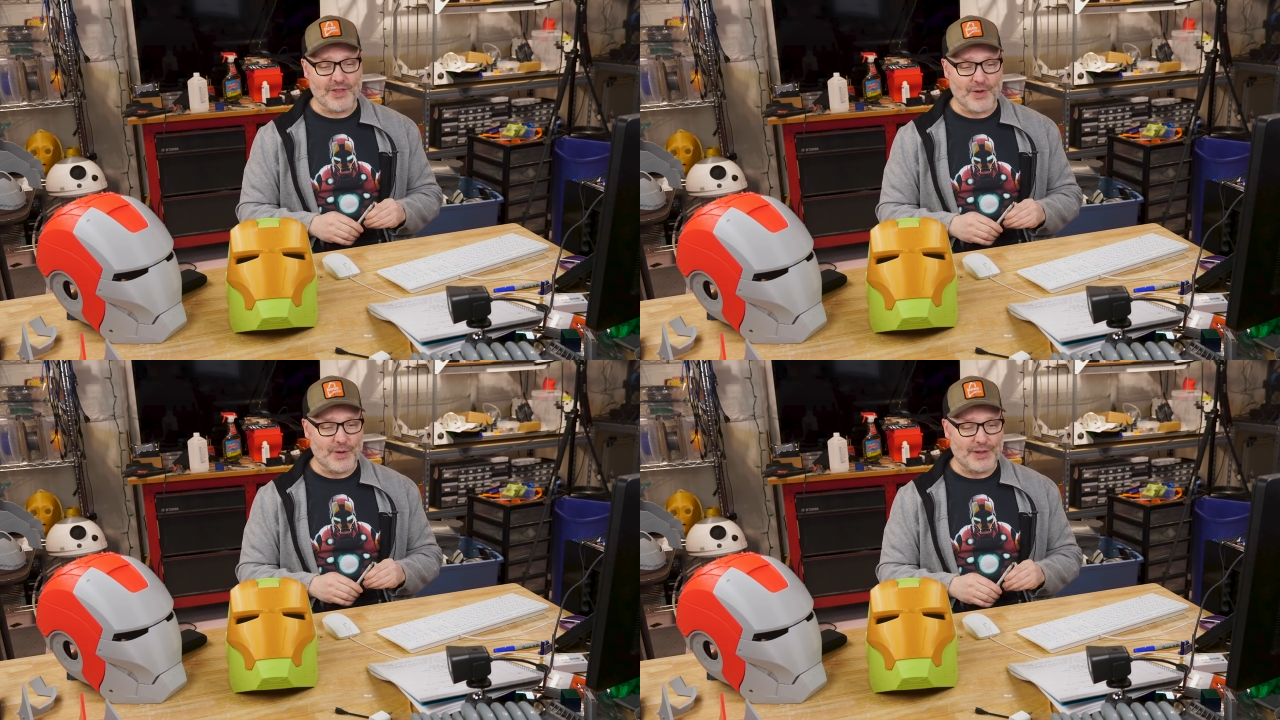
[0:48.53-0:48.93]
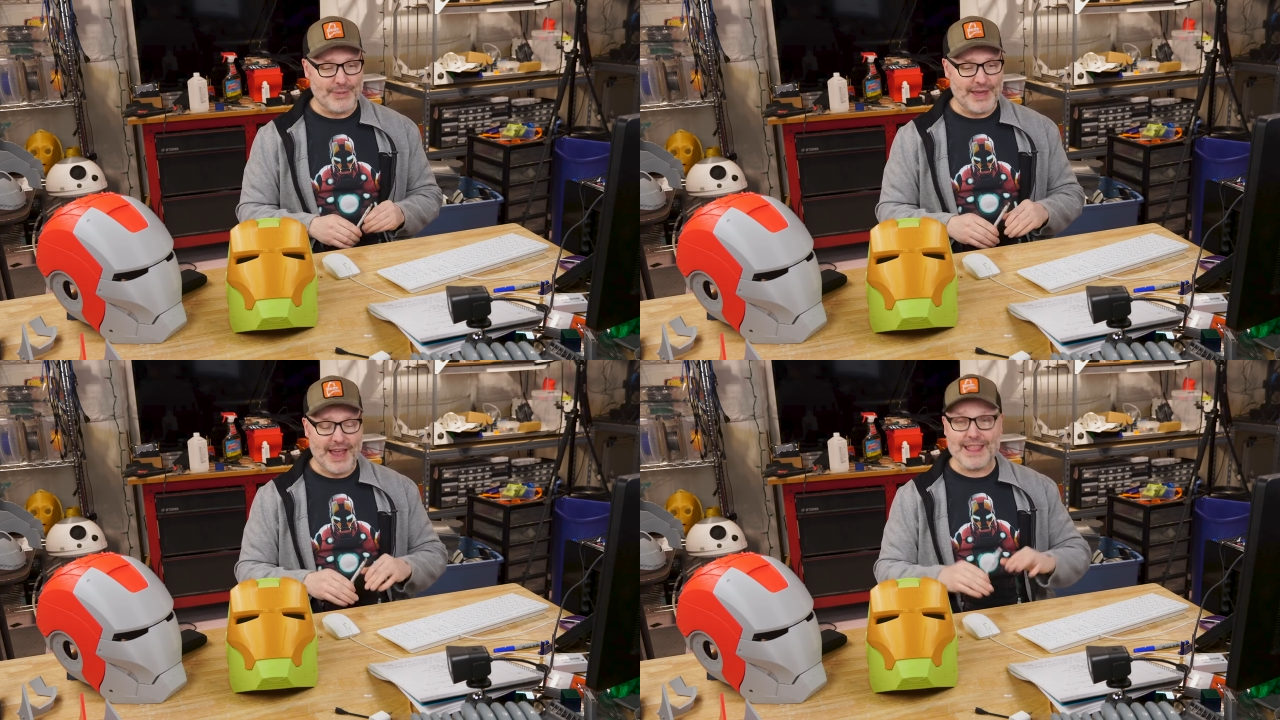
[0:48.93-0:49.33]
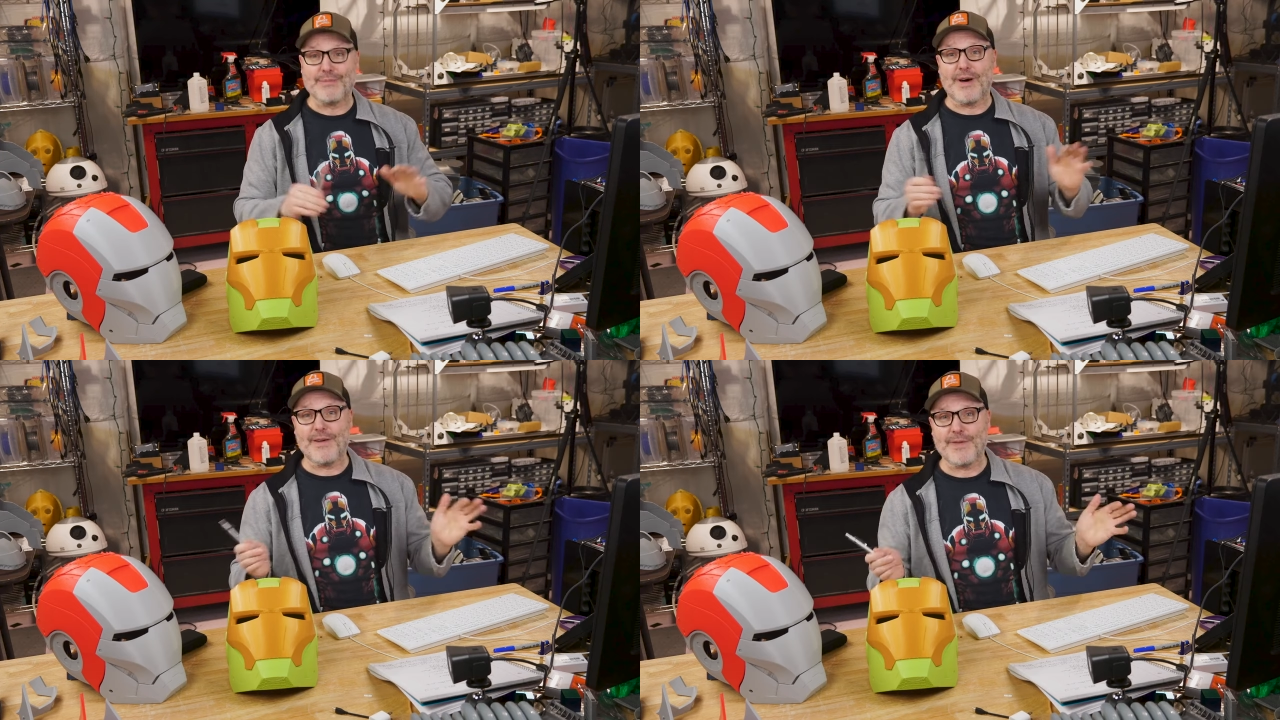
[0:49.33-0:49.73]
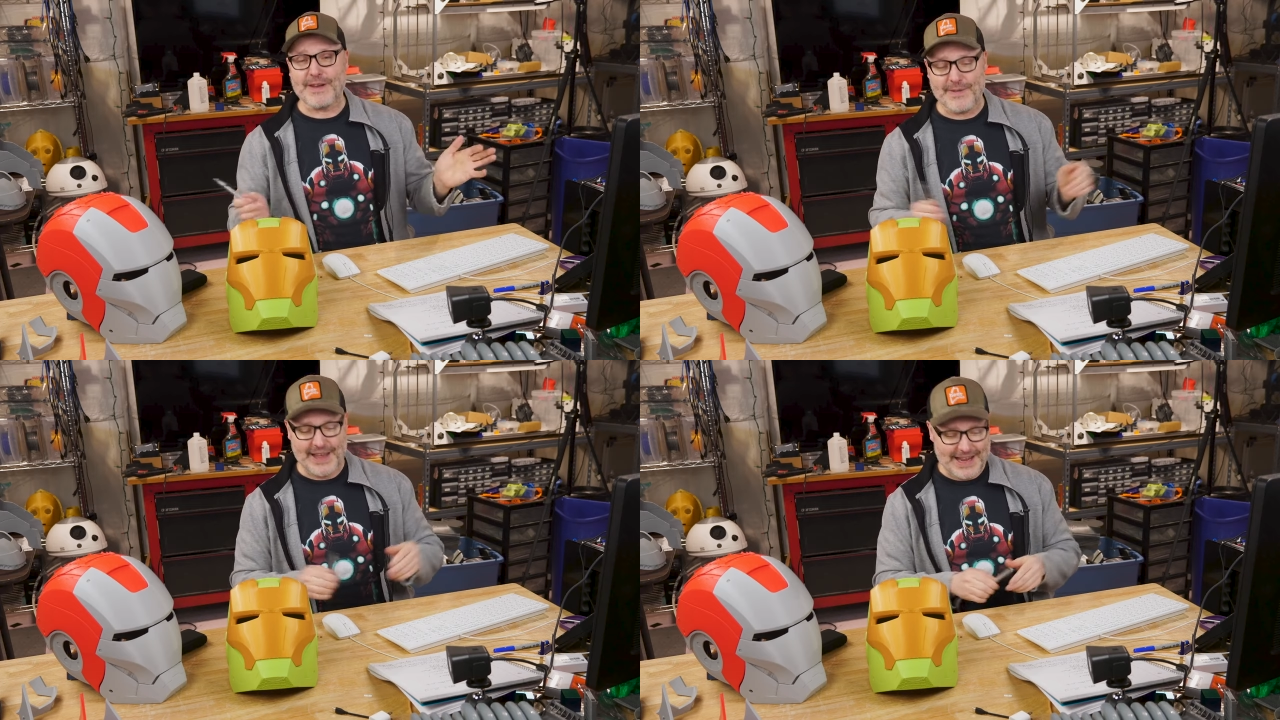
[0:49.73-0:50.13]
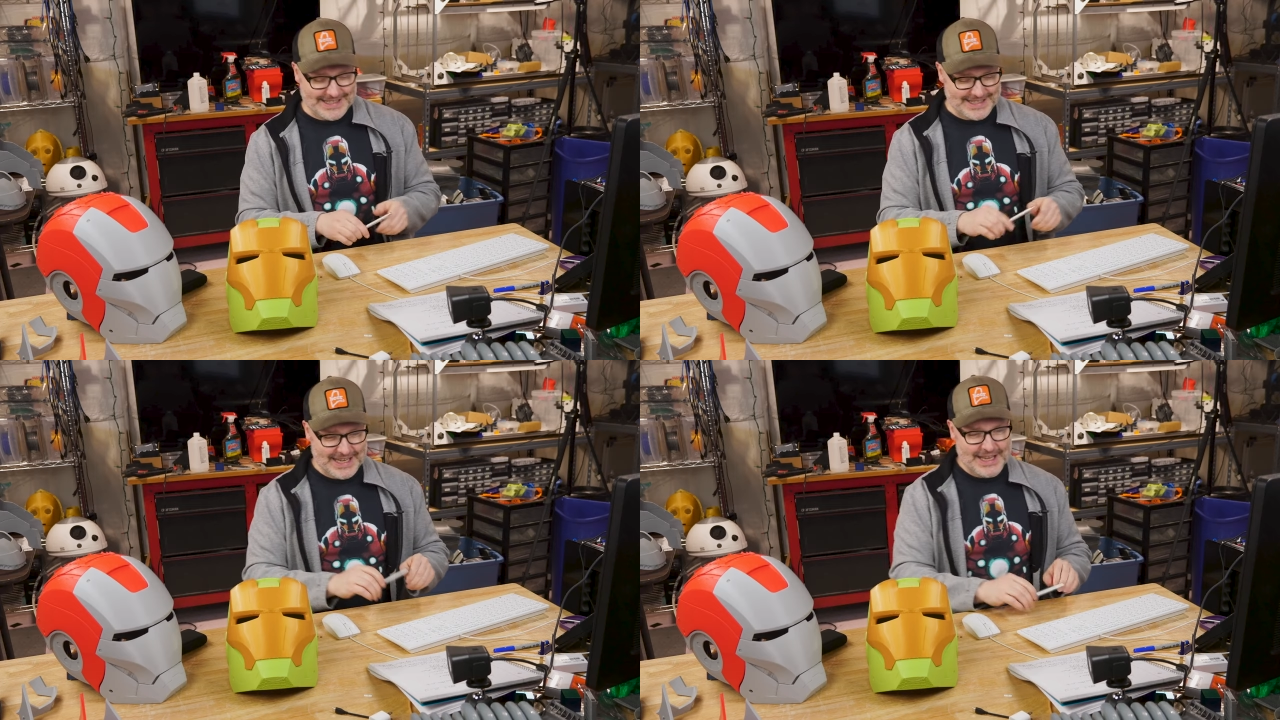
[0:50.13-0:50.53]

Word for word: so let me head them off in advance.